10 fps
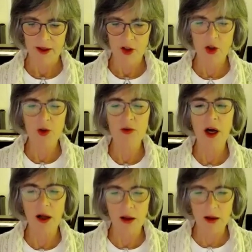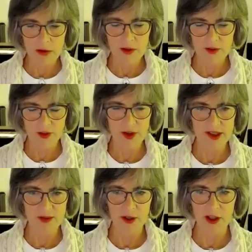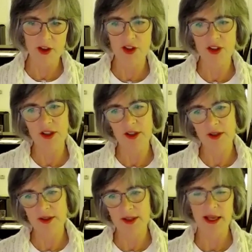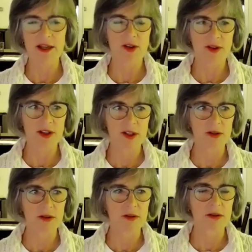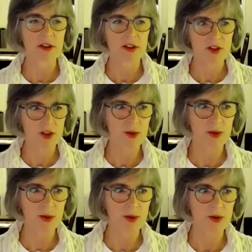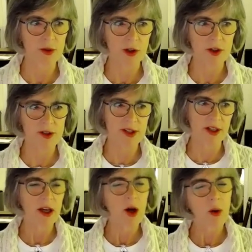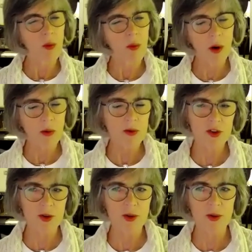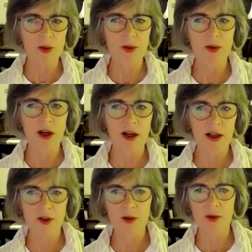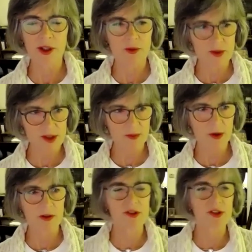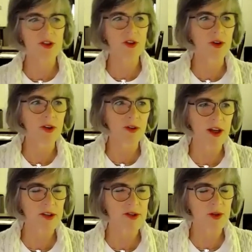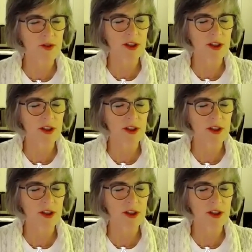corral free speech is antithetical to democracy. What would you argue in response to that sort of